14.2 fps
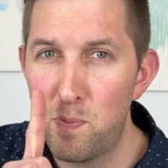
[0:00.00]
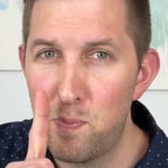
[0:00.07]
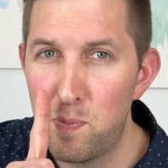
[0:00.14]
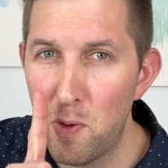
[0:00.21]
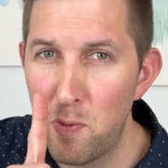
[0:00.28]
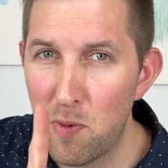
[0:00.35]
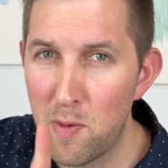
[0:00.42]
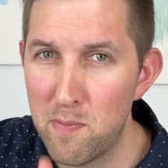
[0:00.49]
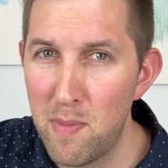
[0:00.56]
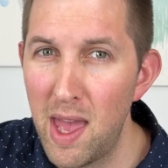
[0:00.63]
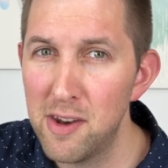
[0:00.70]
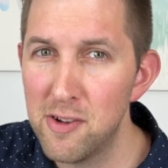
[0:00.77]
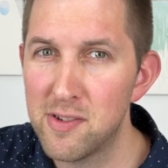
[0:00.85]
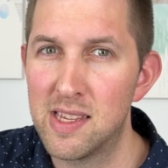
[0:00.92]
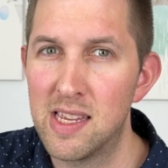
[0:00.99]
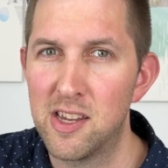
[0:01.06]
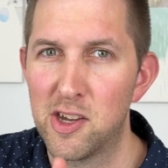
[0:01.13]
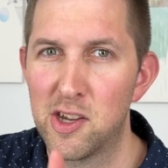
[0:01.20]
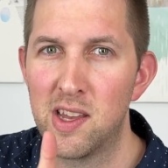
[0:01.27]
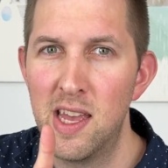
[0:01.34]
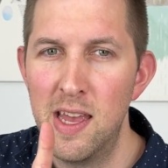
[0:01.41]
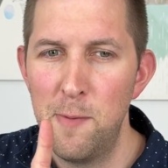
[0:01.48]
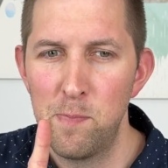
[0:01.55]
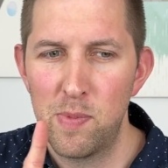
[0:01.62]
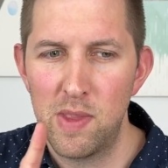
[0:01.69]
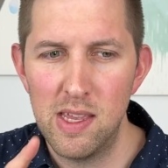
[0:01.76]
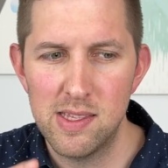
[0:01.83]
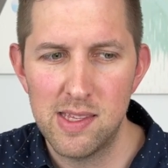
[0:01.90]
But what matters here
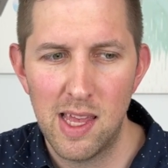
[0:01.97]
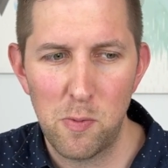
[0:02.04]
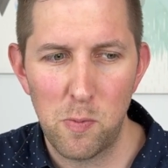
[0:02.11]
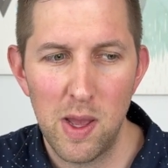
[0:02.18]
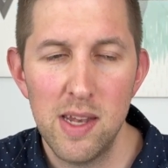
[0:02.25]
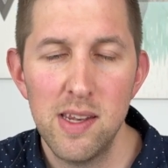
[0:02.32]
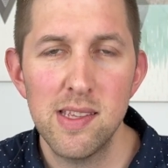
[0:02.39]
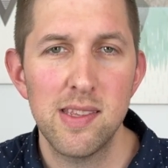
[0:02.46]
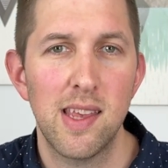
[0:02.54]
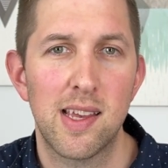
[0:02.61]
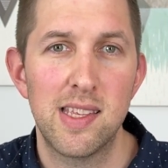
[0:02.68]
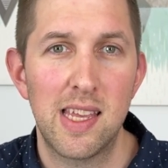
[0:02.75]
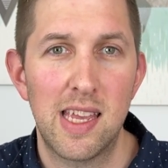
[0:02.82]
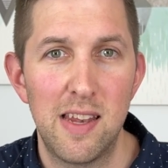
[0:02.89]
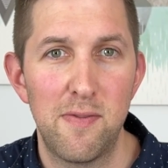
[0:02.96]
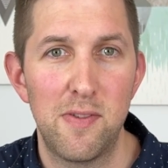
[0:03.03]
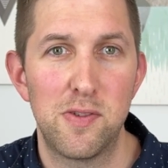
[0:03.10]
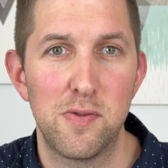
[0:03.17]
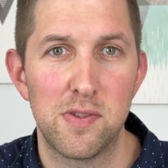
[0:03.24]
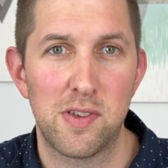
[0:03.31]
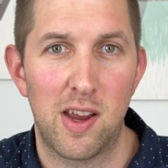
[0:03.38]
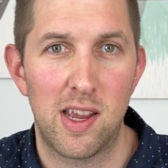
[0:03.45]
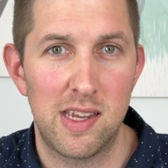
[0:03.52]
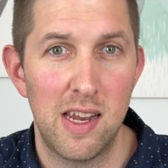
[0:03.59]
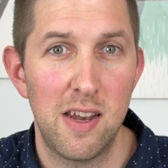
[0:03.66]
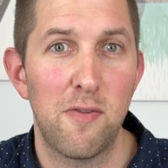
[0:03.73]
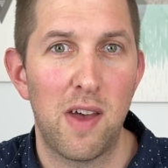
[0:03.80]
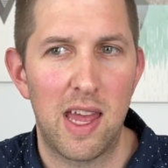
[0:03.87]
is that when dyslexic individuals are
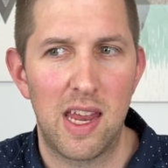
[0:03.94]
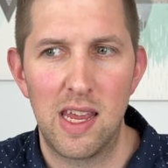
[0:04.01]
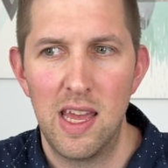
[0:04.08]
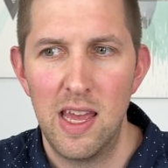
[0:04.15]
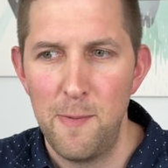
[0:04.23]
identified,